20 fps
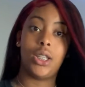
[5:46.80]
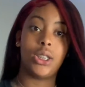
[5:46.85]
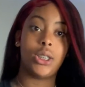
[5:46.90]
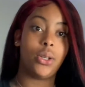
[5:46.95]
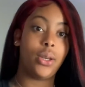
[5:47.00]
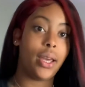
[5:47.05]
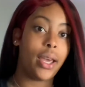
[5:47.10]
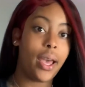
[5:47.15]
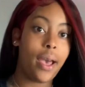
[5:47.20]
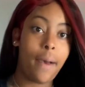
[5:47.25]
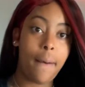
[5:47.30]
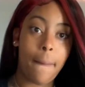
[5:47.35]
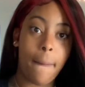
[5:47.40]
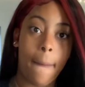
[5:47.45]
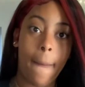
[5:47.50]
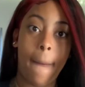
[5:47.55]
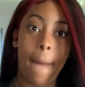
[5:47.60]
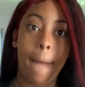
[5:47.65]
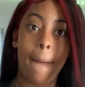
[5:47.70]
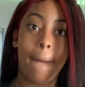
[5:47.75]
so yeah
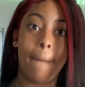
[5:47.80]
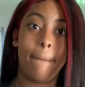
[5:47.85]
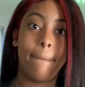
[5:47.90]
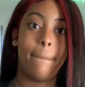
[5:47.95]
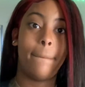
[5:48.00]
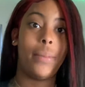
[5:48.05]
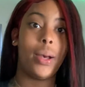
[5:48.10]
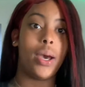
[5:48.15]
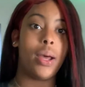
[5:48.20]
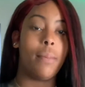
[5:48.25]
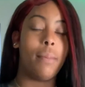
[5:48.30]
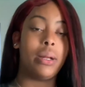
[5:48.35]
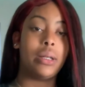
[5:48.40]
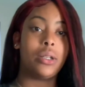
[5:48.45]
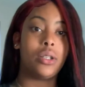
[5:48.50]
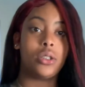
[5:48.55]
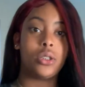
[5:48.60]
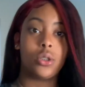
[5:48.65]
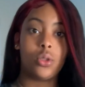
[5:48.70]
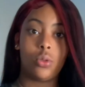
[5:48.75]
but i'm gonna
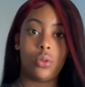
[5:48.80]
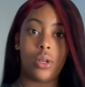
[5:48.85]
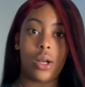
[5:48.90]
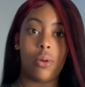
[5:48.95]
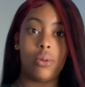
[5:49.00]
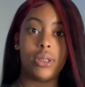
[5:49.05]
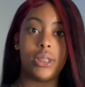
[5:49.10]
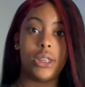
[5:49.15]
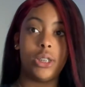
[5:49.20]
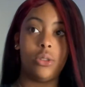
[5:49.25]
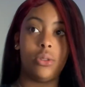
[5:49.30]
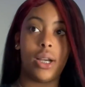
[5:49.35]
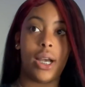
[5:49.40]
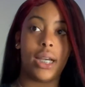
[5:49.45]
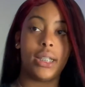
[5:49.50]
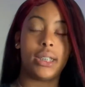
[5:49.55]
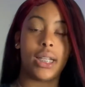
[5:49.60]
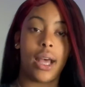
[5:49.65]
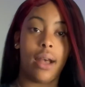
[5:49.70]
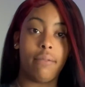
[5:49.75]
go to school i will see you
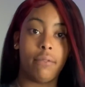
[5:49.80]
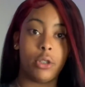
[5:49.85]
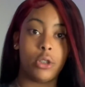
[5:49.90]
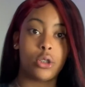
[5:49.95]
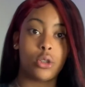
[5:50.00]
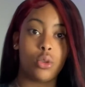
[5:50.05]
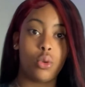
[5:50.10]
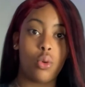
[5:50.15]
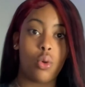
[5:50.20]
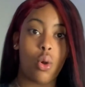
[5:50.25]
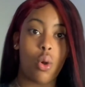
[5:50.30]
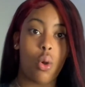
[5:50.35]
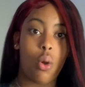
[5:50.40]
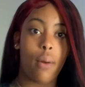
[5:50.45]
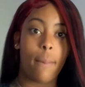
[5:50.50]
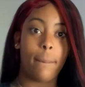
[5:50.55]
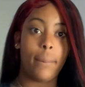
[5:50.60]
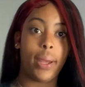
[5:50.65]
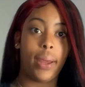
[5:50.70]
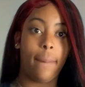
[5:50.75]
guys after school
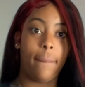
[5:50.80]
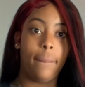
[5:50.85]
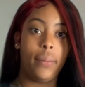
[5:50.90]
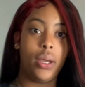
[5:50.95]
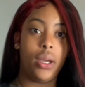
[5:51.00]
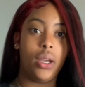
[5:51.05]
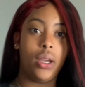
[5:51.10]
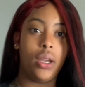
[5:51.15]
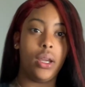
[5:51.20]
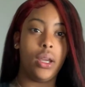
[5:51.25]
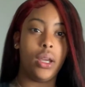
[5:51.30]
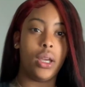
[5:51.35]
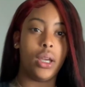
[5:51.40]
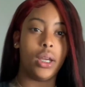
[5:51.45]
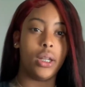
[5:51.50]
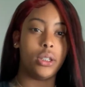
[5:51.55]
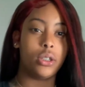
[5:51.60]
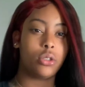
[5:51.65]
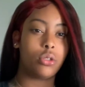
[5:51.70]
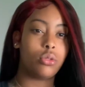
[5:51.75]
or maybe
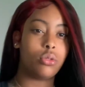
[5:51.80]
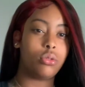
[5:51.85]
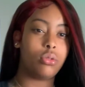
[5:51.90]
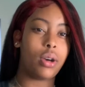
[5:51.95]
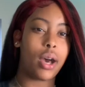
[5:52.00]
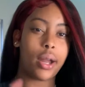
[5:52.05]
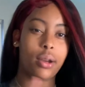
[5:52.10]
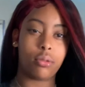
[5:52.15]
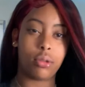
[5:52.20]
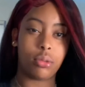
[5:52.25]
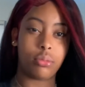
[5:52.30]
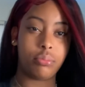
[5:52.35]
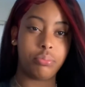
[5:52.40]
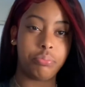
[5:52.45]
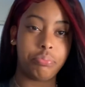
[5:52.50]
in school i don't know